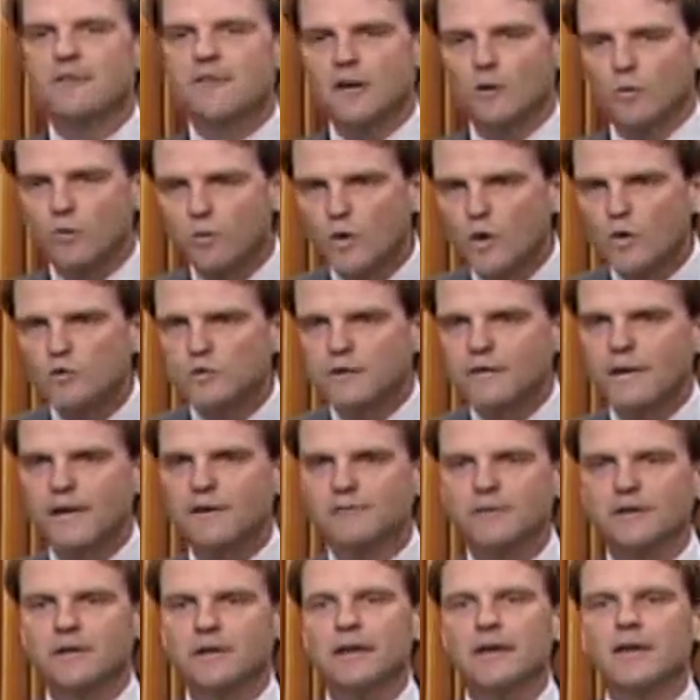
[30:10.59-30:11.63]
They won't
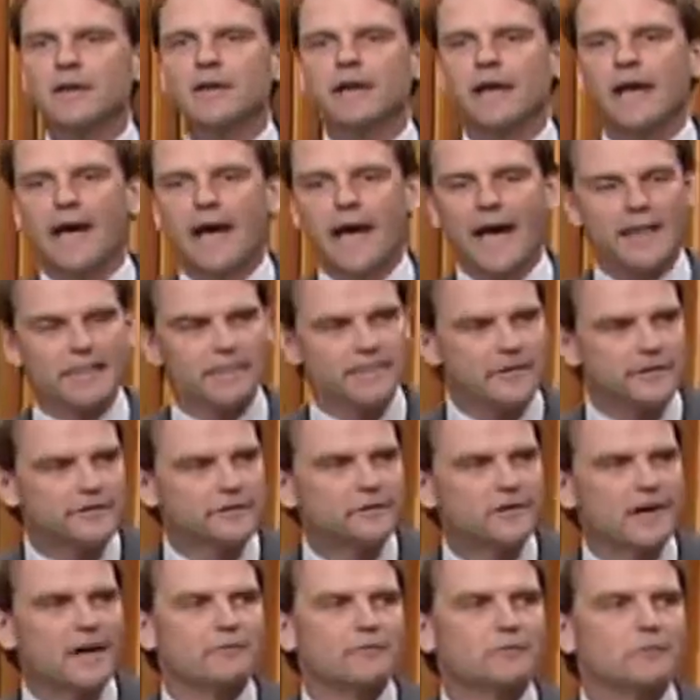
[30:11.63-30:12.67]
govern, and this
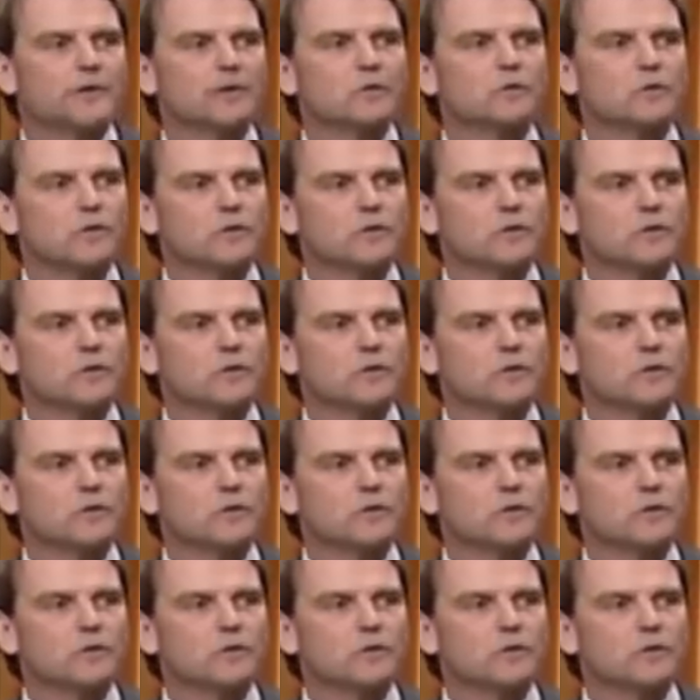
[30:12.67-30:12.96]
government